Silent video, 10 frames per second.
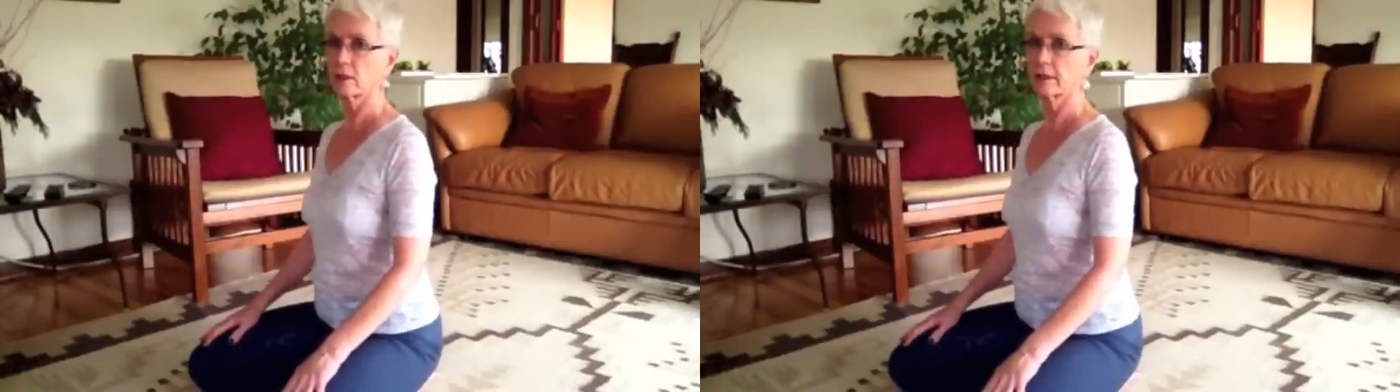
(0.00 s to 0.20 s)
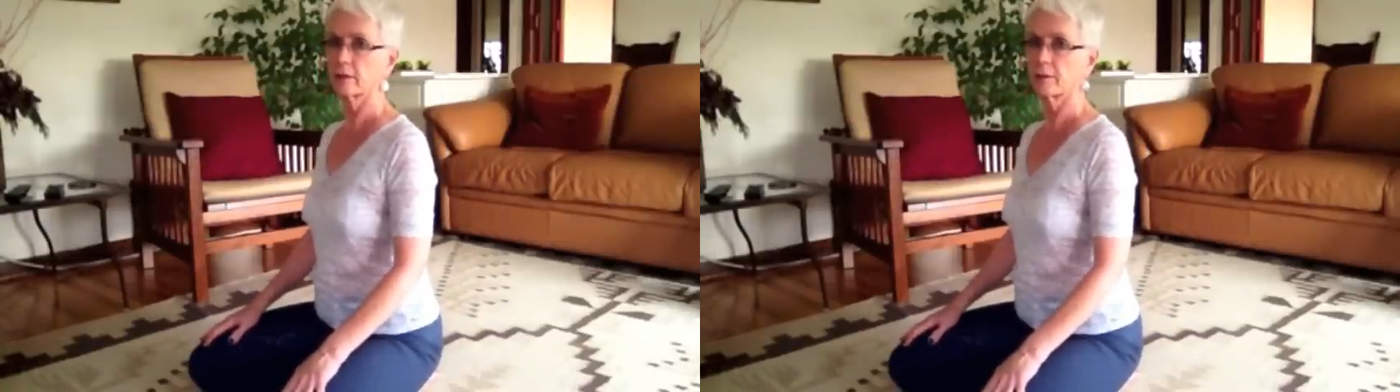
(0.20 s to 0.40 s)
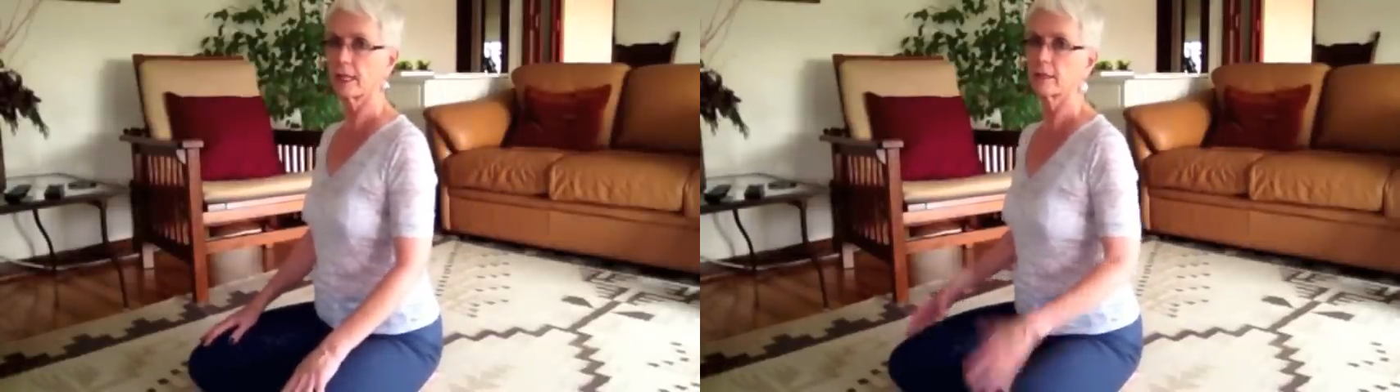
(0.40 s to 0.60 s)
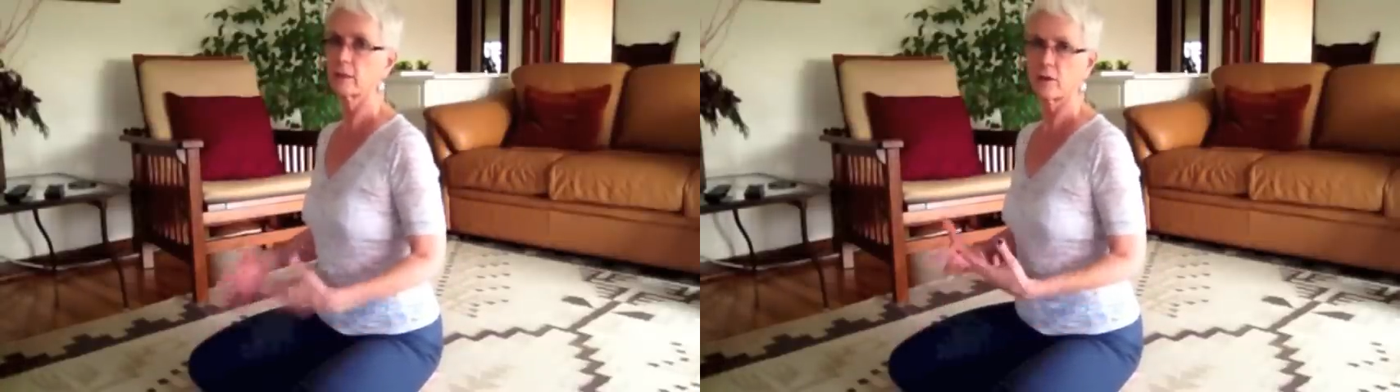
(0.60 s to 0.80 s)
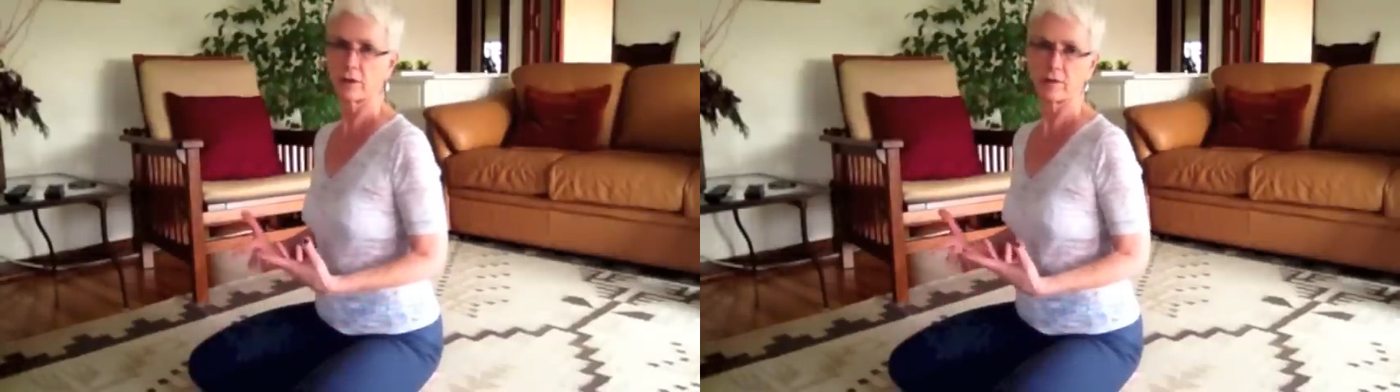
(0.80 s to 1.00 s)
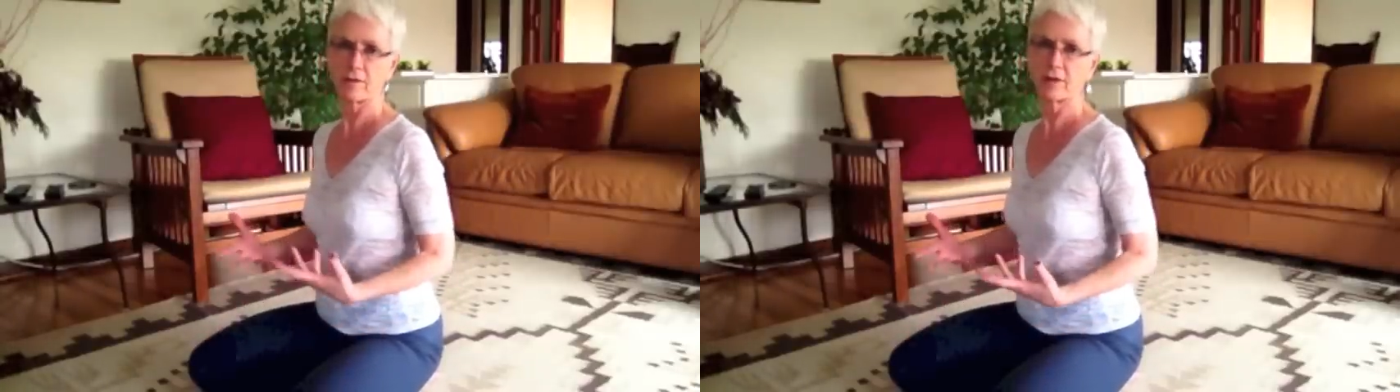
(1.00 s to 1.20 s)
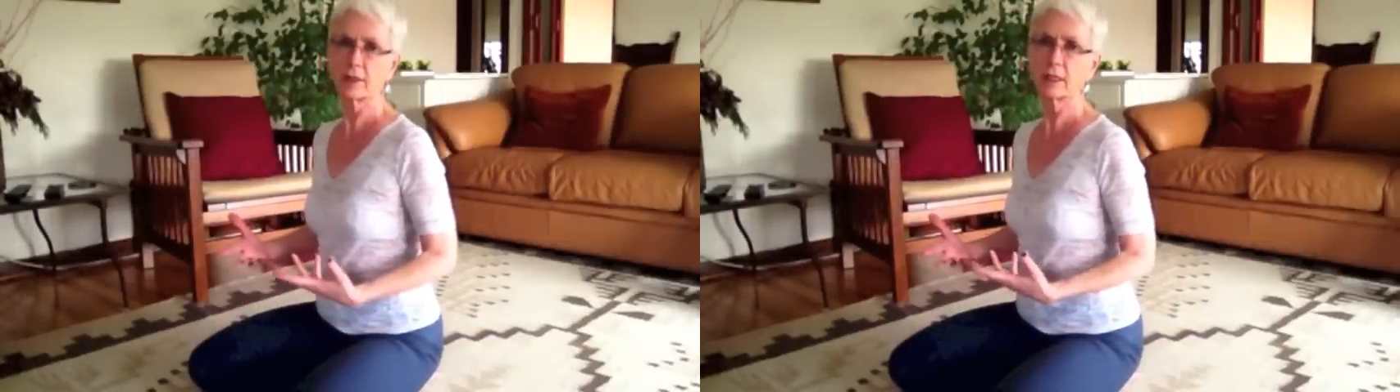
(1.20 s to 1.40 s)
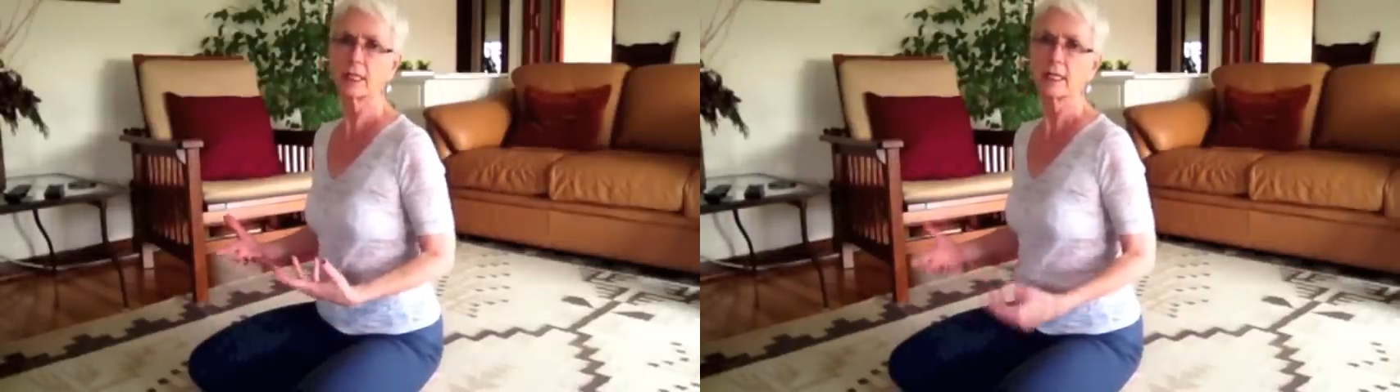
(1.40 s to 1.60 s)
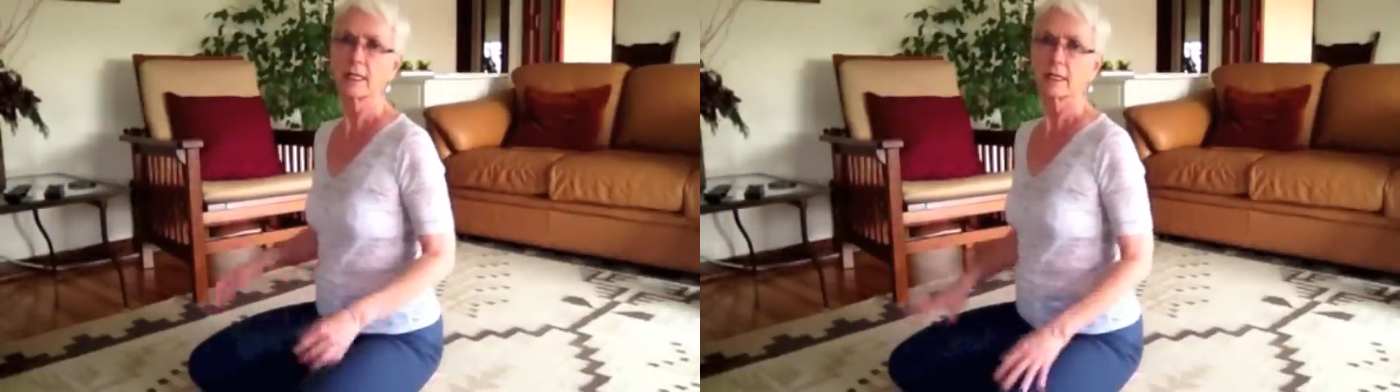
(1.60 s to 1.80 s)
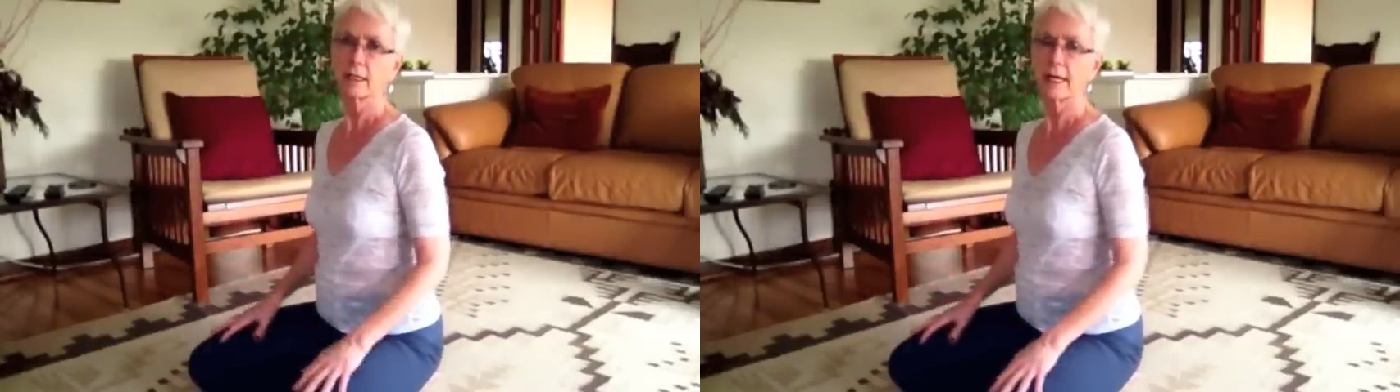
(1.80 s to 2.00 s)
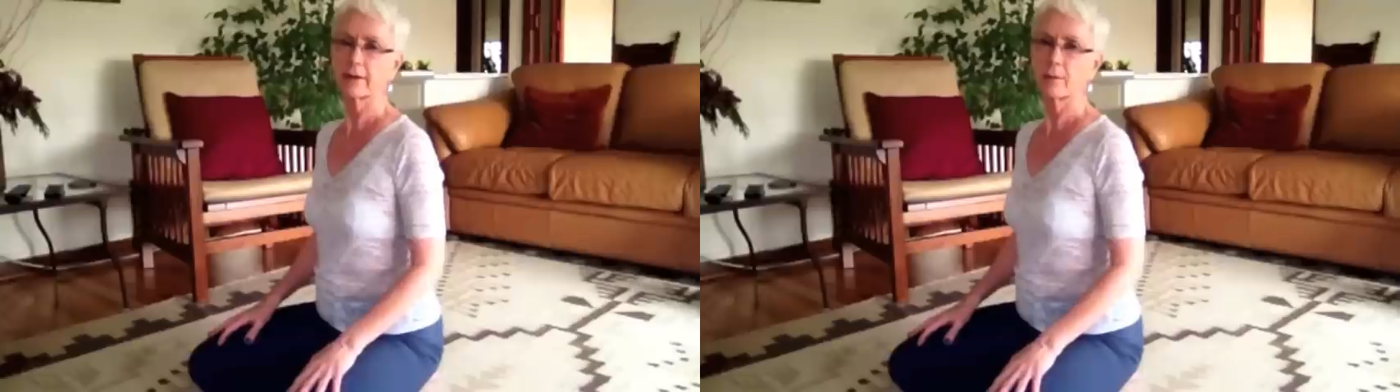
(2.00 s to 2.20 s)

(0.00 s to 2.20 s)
little bit, so that you feel like